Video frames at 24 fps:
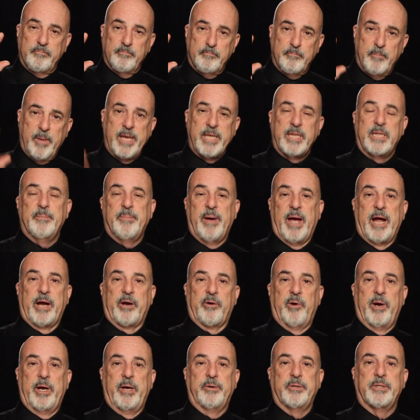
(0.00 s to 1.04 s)
made the
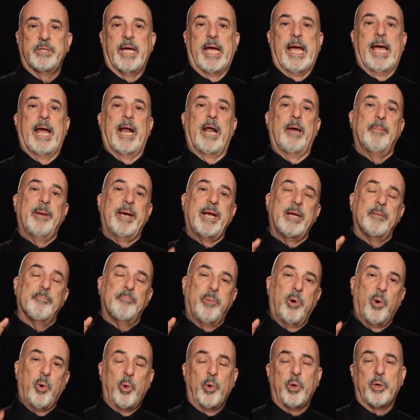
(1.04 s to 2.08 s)
background, and I made
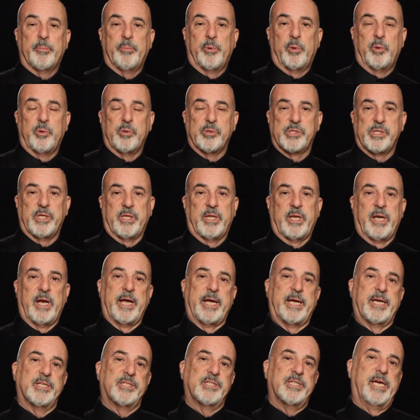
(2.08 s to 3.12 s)
it portable so that
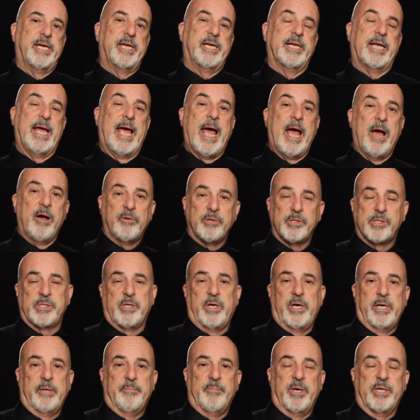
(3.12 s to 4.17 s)
I could take it
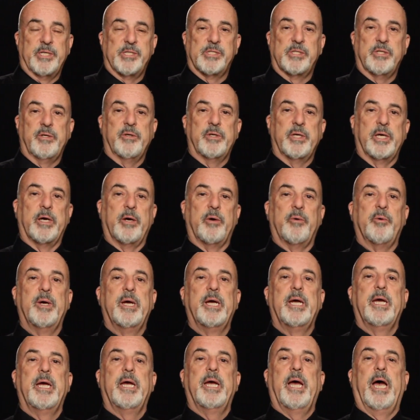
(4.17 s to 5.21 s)
outside of my studio
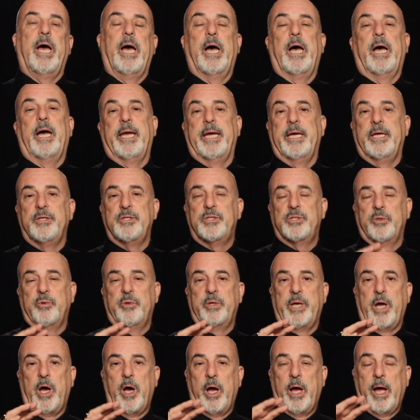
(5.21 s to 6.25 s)
into
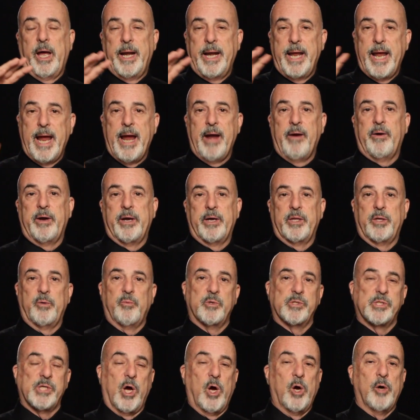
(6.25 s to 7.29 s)
an area that
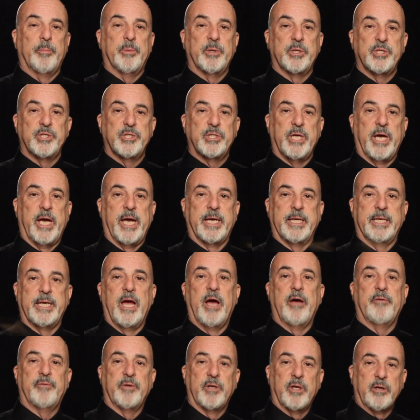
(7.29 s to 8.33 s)
was open shade.
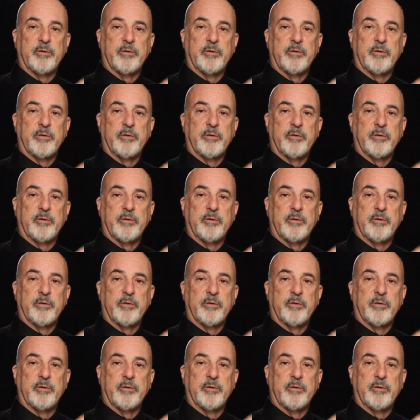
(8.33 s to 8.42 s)
Now, if you